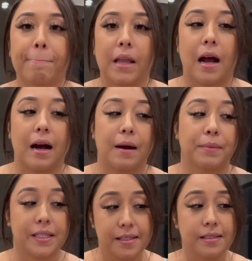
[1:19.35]

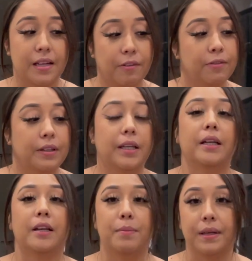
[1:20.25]
Um, this is definitely
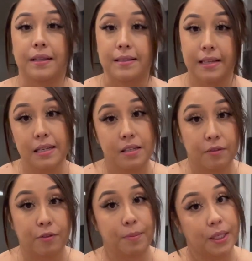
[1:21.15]
gonna be an
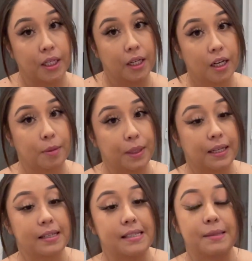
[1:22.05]
incentive for me to cook
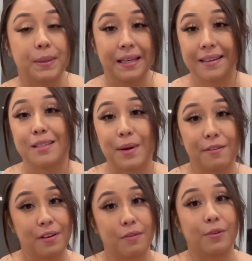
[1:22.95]
because pink is my
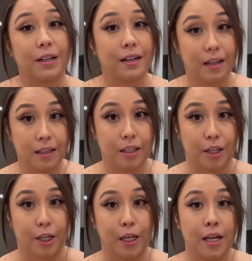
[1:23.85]
favorite
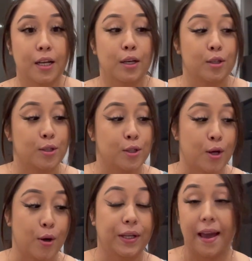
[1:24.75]
color.
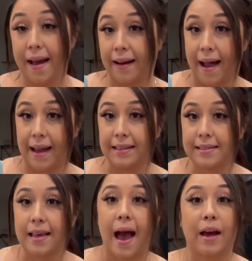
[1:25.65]
So yeah guys,
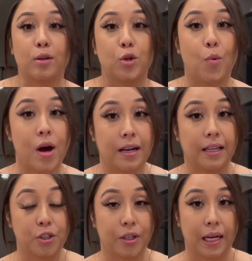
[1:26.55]
I also wanna
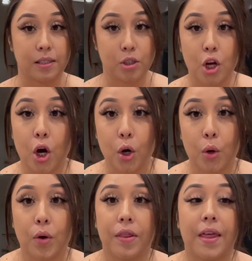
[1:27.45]
let you guys
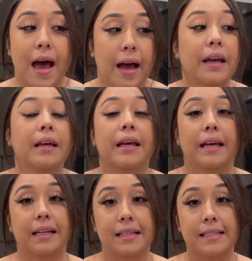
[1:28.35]
know that
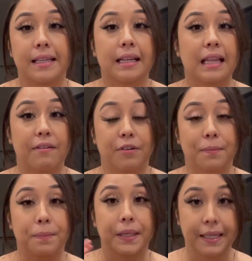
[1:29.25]
it is an
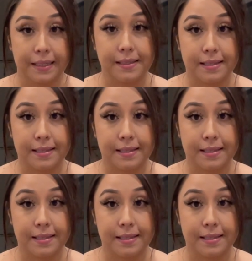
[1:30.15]
eleven piece